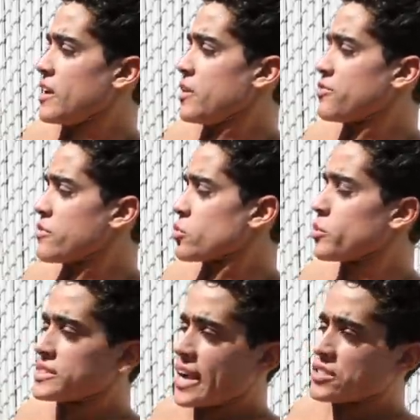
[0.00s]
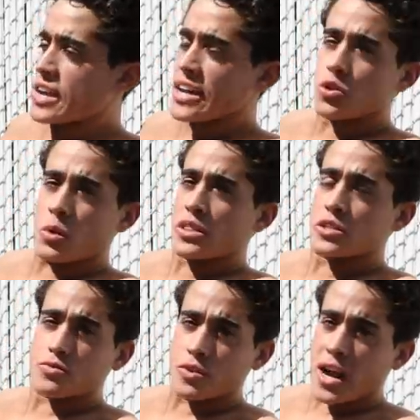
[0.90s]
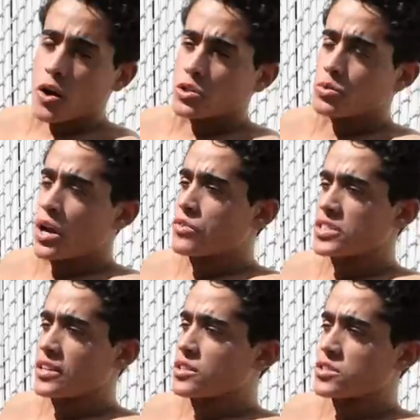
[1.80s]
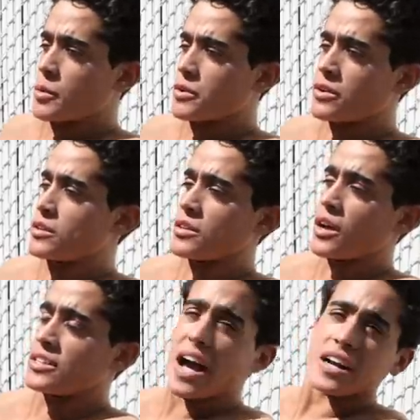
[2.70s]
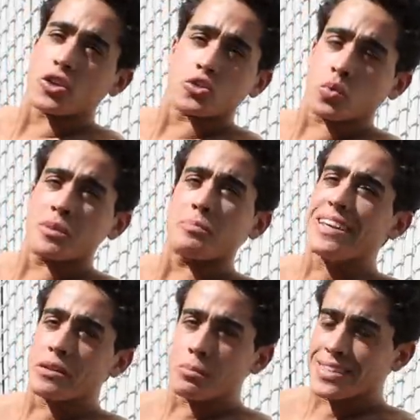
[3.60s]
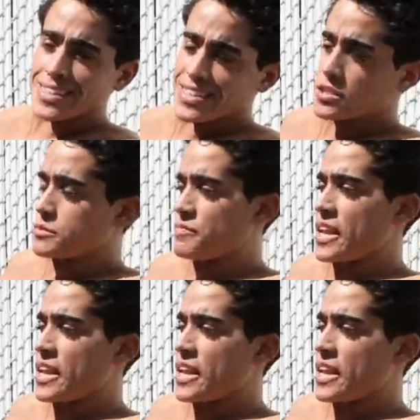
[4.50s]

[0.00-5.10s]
If everyone was outside doing this for an hour or two every day in the summer, doctors wouldn't be in business.